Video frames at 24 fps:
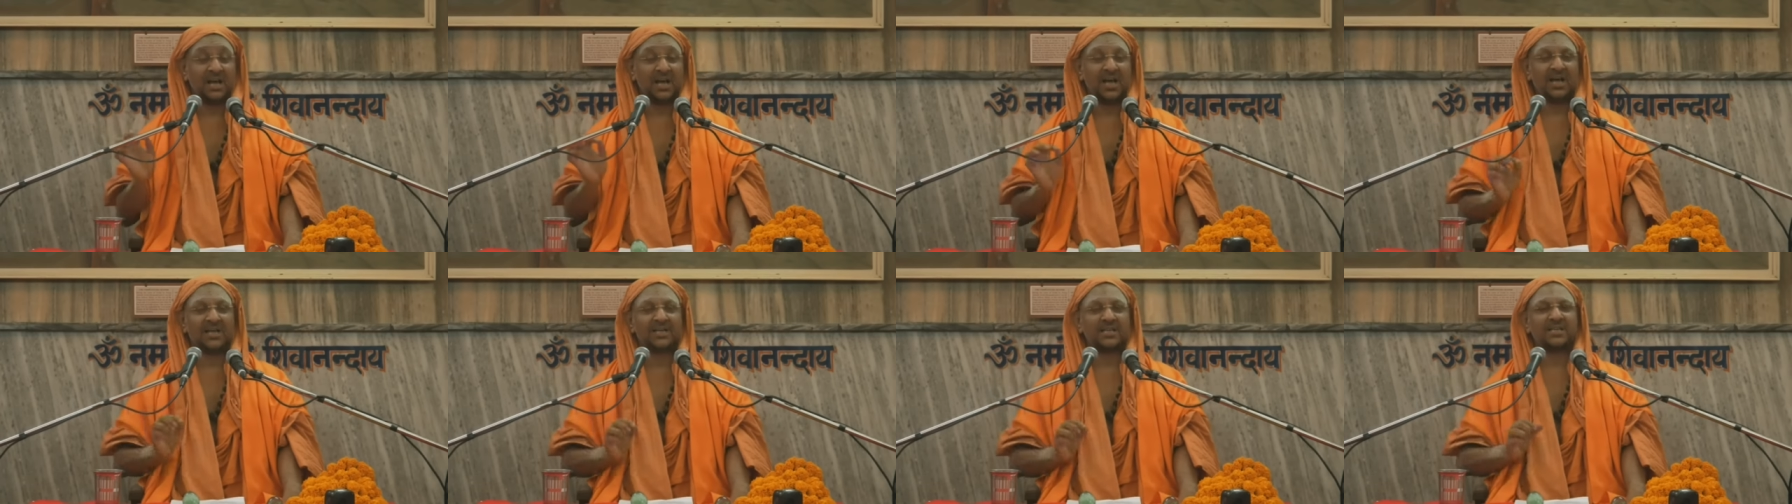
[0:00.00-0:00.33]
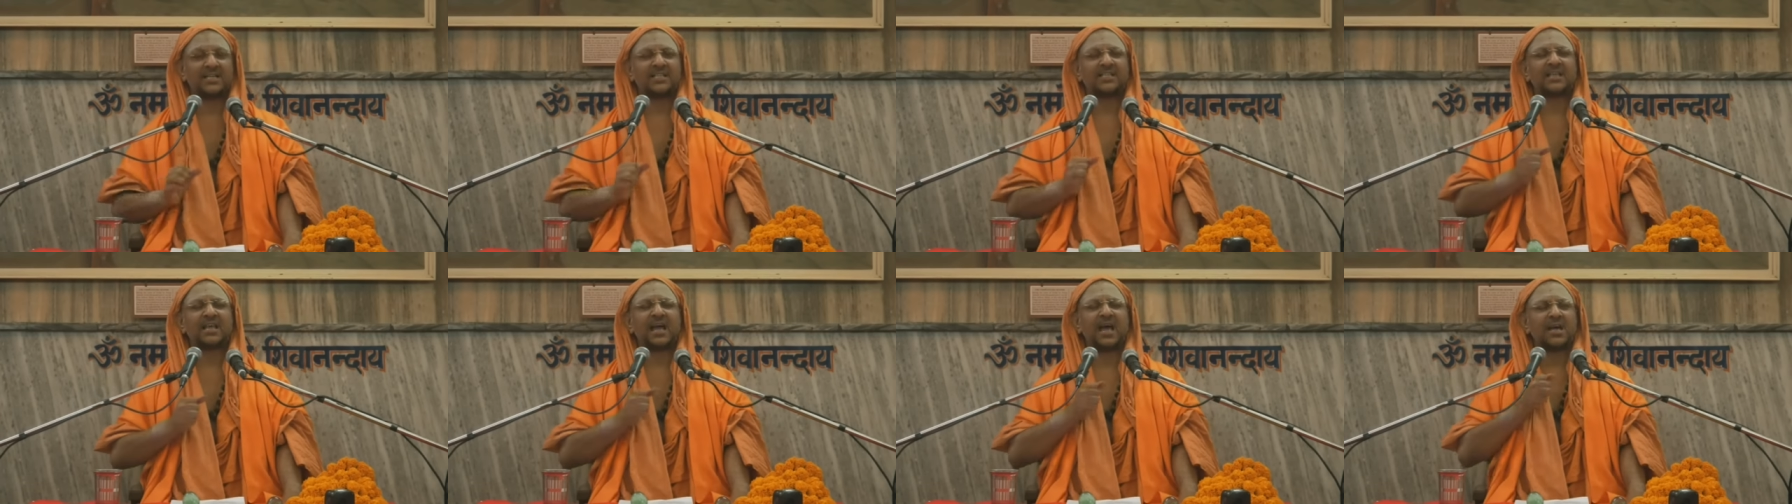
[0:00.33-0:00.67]
and
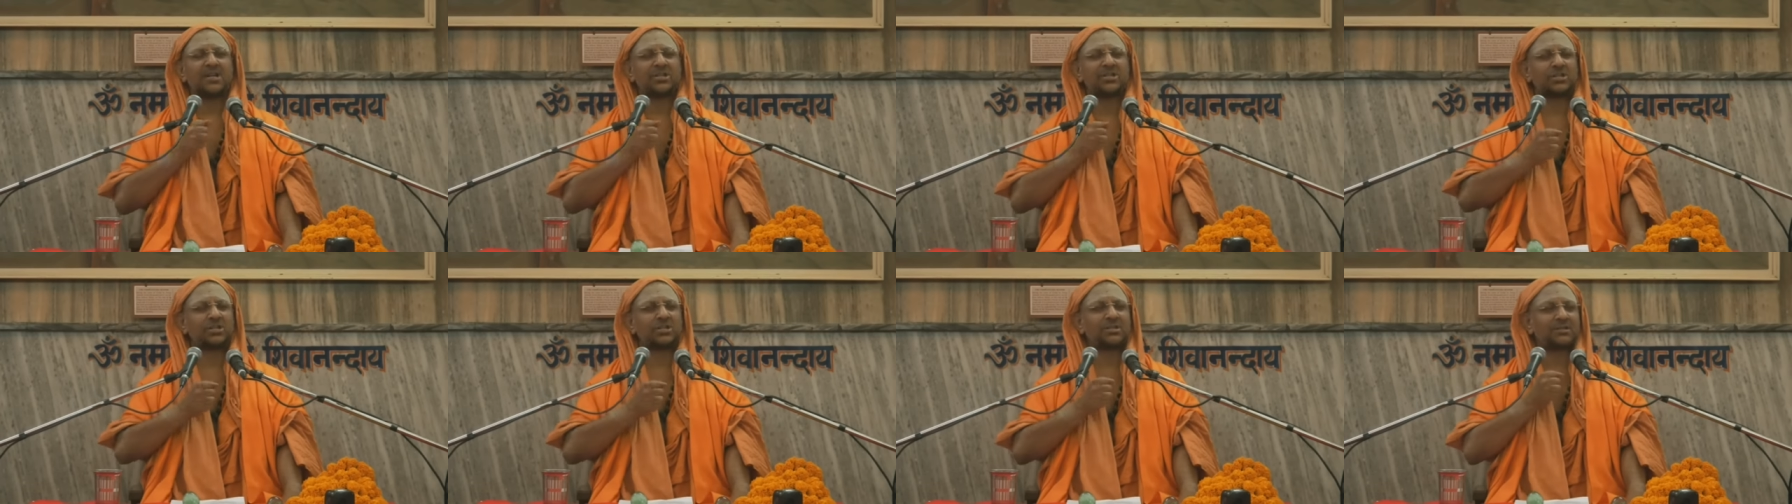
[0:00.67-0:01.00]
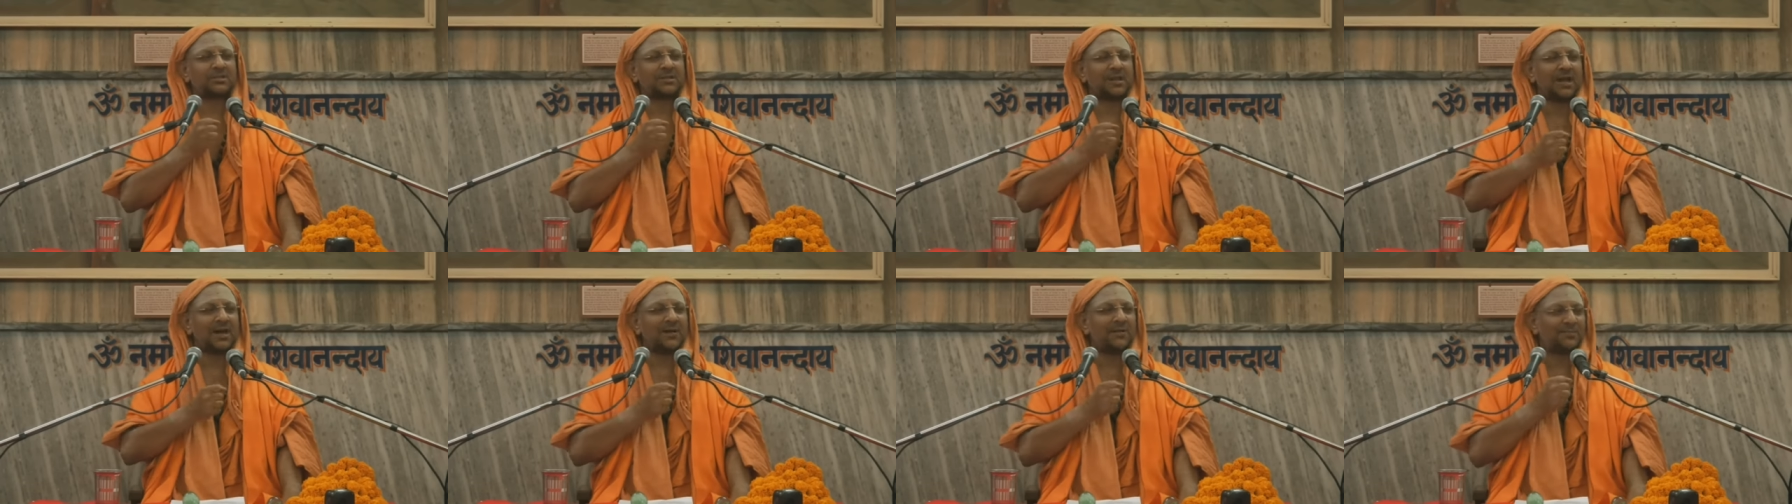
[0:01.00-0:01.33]
is
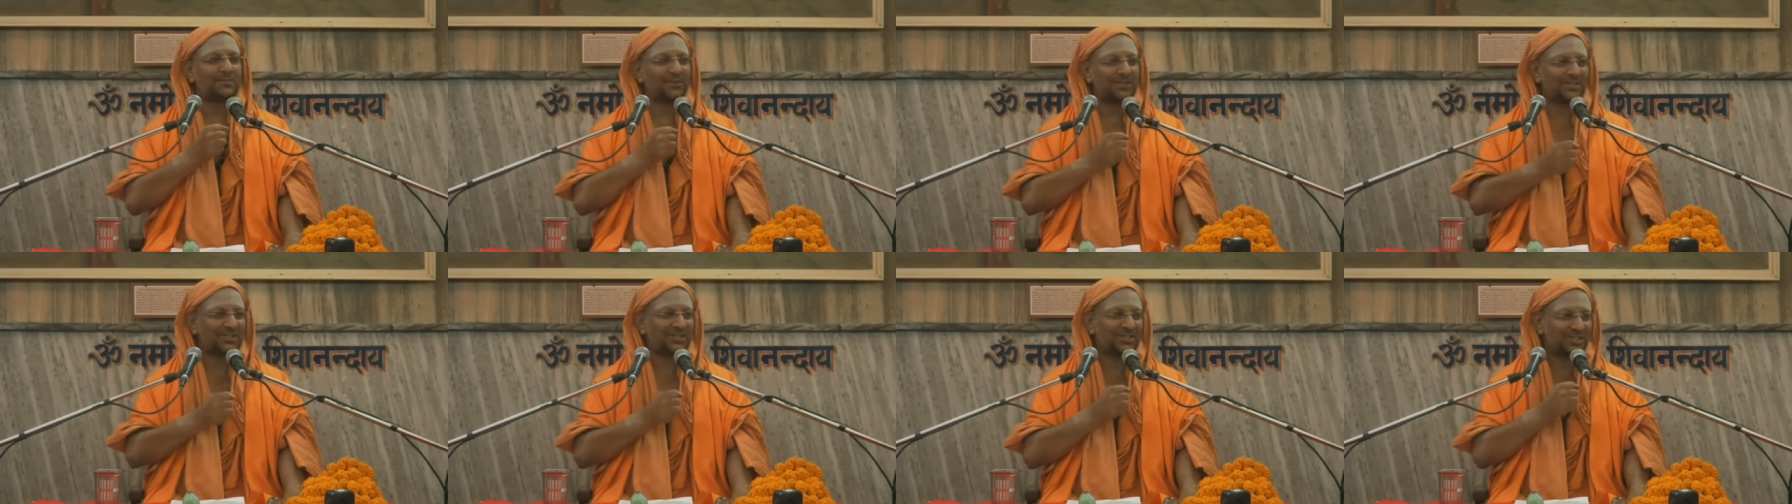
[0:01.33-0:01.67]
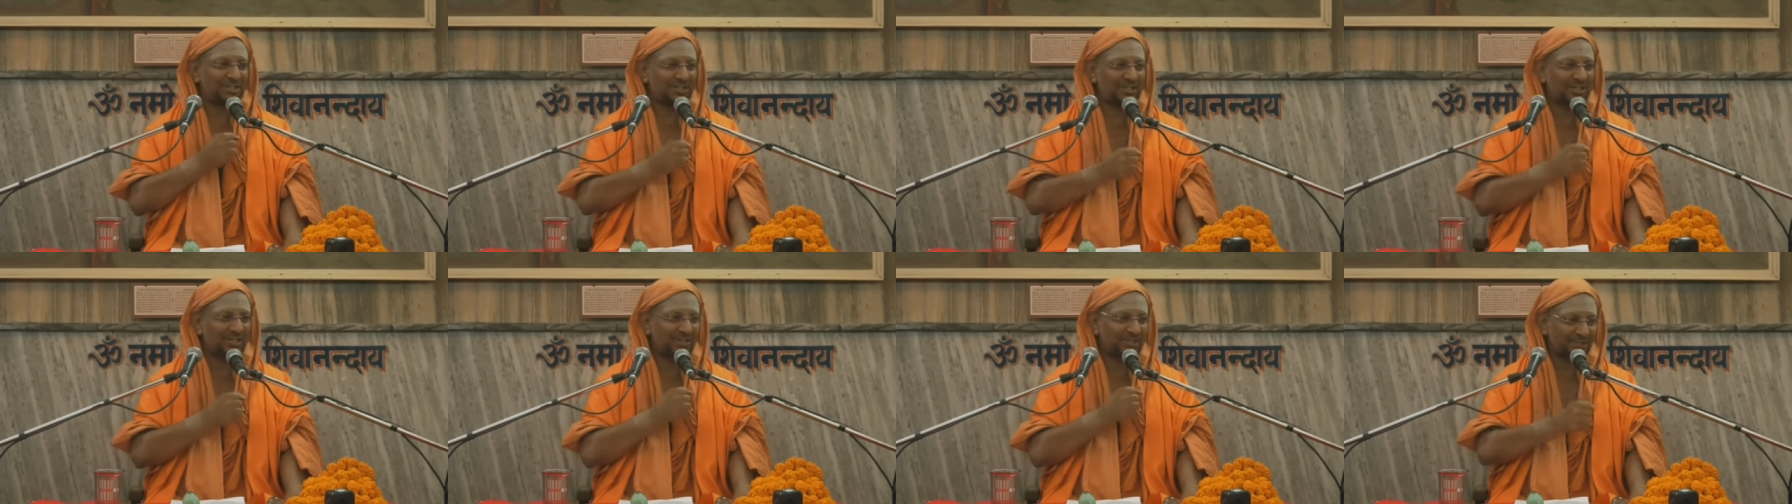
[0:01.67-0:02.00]
established
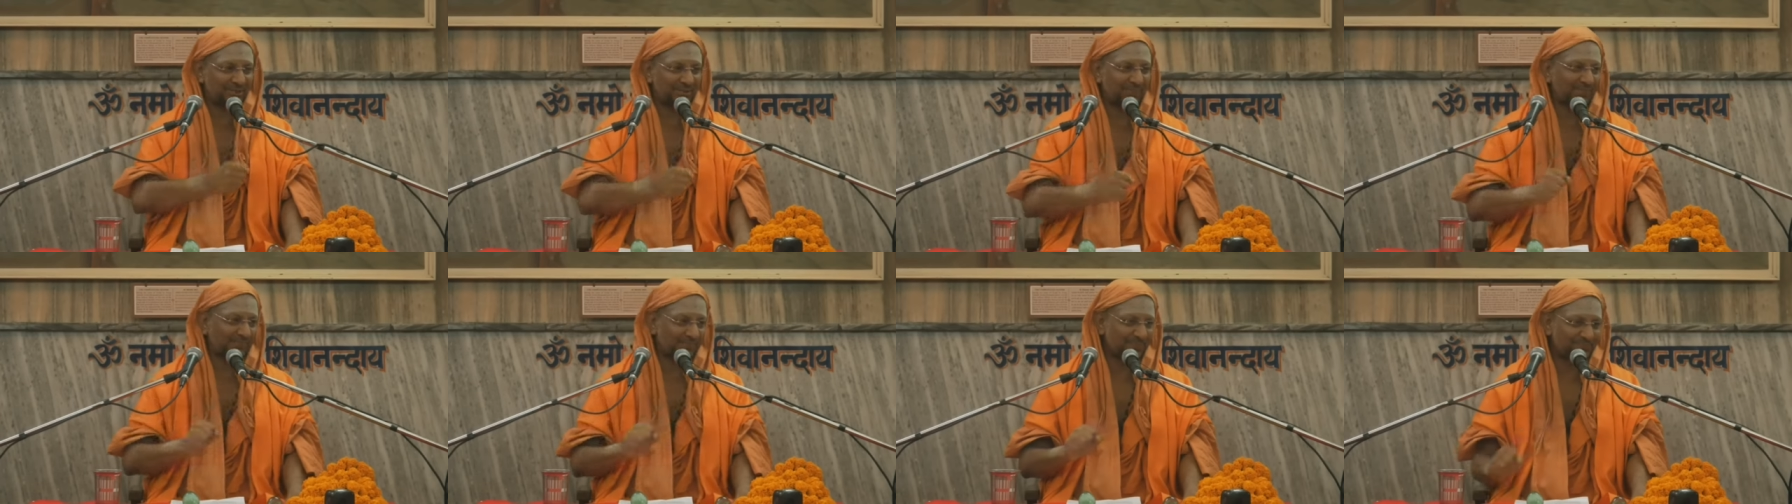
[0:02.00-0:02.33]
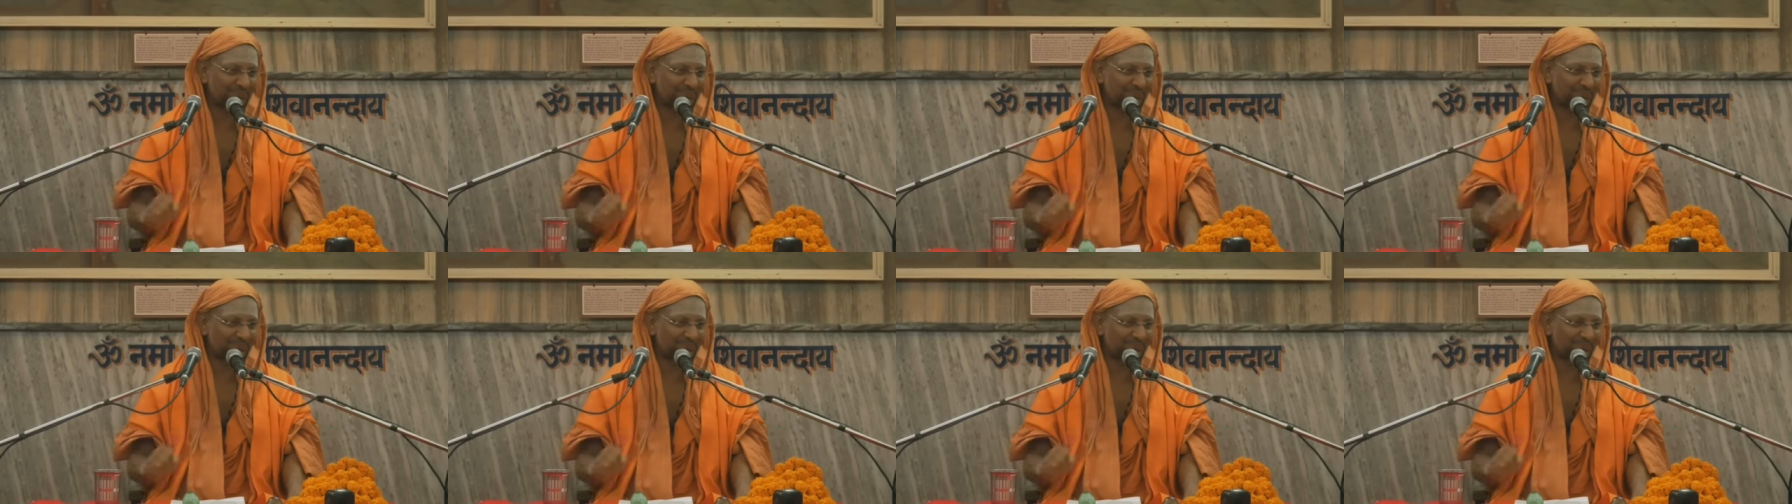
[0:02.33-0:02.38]
in it.